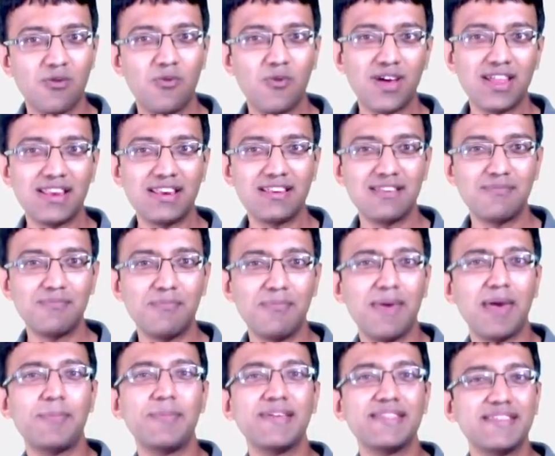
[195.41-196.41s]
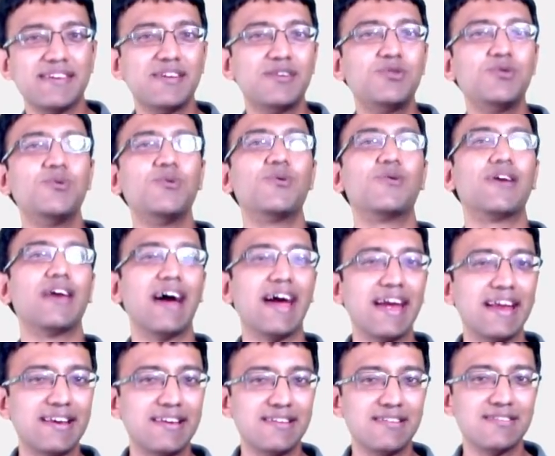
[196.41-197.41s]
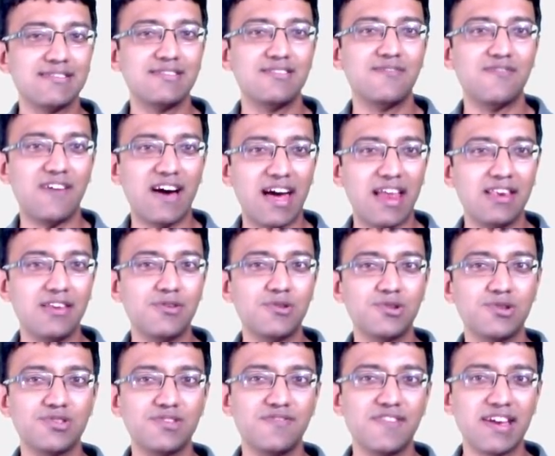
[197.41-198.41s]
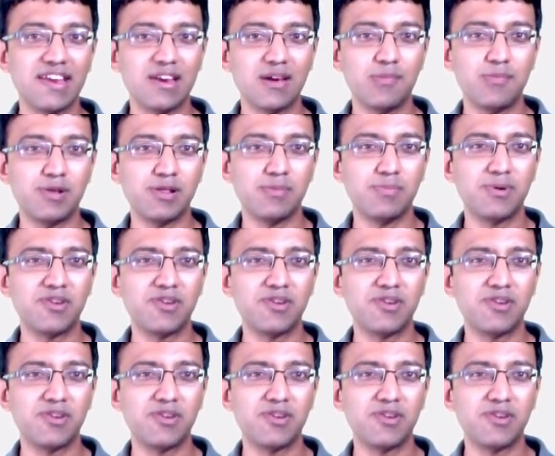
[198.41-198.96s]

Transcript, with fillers: Well, maybe they do write the value to the variable,